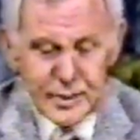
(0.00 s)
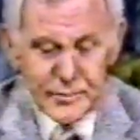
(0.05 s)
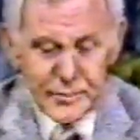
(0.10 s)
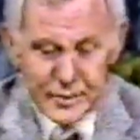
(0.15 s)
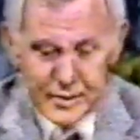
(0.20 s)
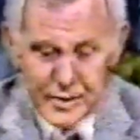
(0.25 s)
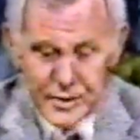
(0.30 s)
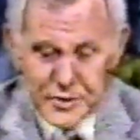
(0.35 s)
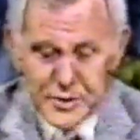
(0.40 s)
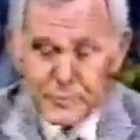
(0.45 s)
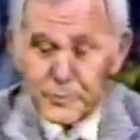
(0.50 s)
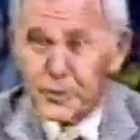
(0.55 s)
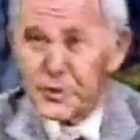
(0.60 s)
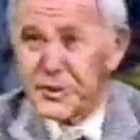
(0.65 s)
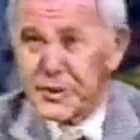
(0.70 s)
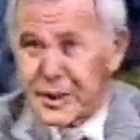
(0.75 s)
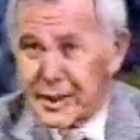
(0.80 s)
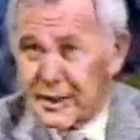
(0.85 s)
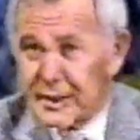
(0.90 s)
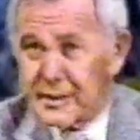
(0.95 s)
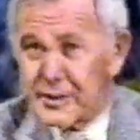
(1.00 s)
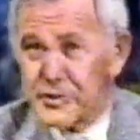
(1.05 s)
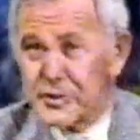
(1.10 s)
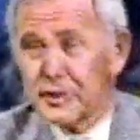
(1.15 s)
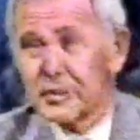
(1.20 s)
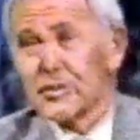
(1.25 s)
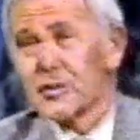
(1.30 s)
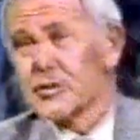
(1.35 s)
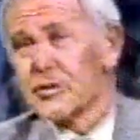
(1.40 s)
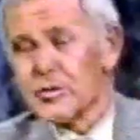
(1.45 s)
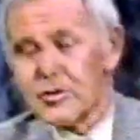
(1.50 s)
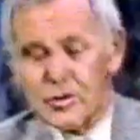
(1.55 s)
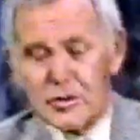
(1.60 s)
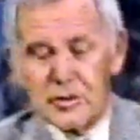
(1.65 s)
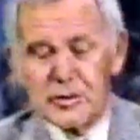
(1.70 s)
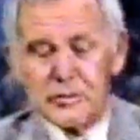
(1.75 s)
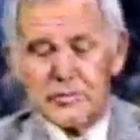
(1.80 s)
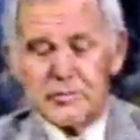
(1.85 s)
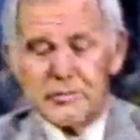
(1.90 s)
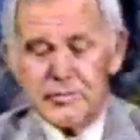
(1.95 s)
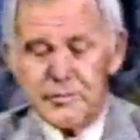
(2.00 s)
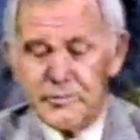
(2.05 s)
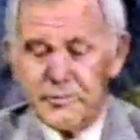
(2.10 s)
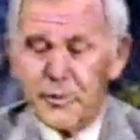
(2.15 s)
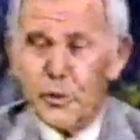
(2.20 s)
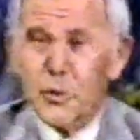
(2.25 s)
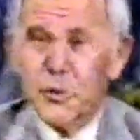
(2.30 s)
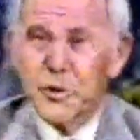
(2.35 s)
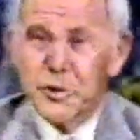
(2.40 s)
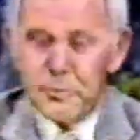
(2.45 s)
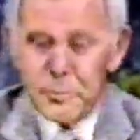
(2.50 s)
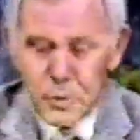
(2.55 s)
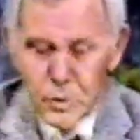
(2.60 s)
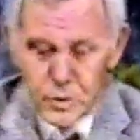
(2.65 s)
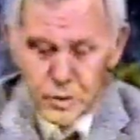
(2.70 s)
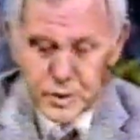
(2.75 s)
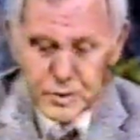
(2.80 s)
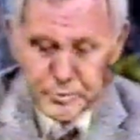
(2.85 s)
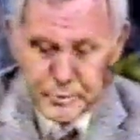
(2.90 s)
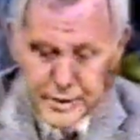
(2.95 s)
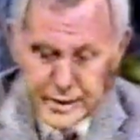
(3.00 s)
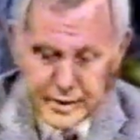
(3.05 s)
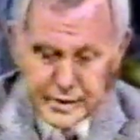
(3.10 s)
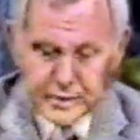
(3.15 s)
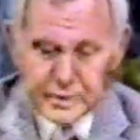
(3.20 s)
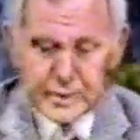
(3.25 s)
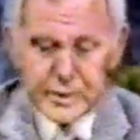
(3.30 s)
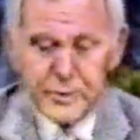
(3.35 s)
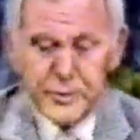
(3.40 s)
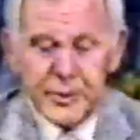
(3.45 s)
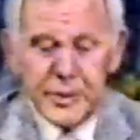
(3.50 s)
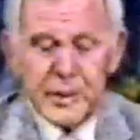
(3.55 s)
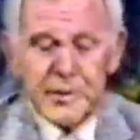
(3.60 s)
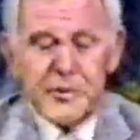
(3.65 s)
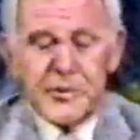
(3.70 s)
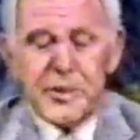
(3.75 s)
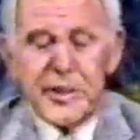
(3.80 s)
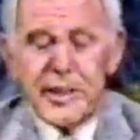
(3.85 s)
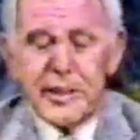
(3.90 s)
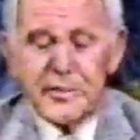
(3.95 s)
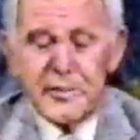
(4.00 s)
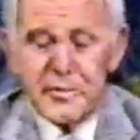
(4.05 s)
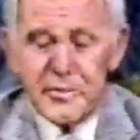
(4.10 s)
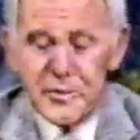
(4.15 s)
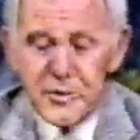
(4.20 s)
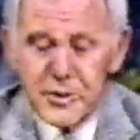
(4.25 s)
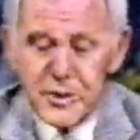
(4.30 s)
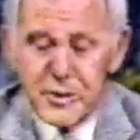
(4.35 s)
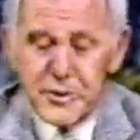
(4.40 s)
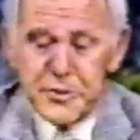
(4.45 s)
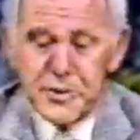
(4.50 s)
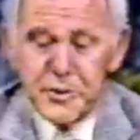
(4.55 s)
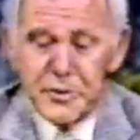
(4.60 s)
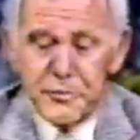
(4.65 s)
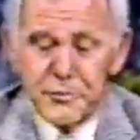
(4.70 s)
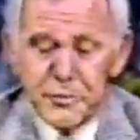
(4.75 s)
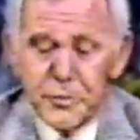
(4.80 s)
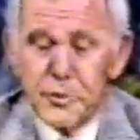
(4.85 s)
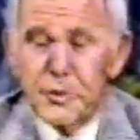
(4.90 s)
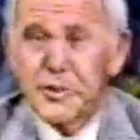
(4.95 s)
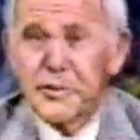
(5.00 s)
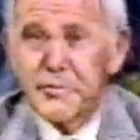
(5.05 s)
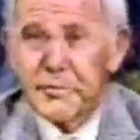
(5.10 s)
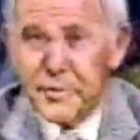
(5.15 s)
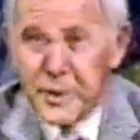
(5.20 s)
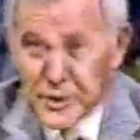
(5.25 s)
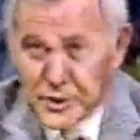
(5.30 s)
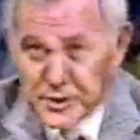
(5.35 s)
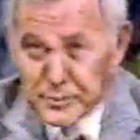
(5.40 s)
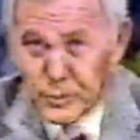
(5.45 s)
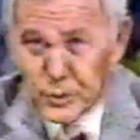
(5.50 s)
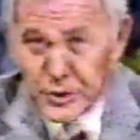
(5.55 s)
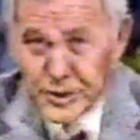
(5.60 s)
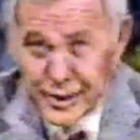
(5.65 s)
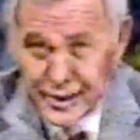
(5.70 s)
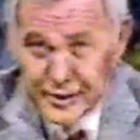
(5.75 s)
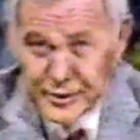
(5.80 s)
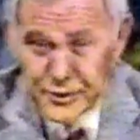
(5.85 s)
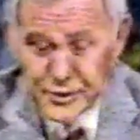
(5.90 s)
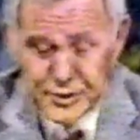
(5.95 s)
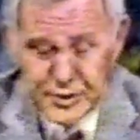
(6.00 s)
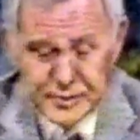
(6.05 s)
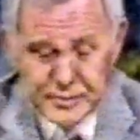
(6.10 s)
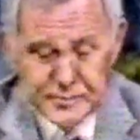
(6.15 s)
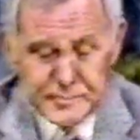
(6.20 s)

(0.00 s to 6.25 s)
If a customer dies in the store, phone the morgue immediately to not stack the deceased in the frozen vegetable case.